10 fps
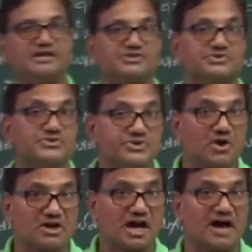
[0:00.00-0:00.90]
is
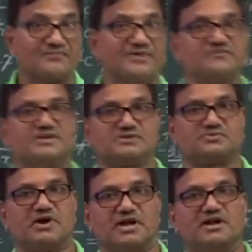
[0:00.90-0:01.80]
not half mv
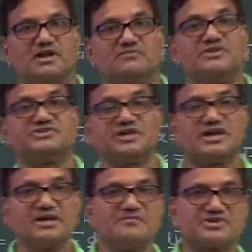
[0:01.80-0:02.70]
square. We
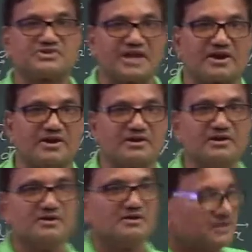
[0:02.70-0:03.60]
generally mistaken
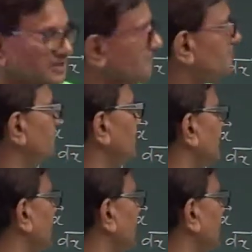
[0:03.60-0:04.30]
if we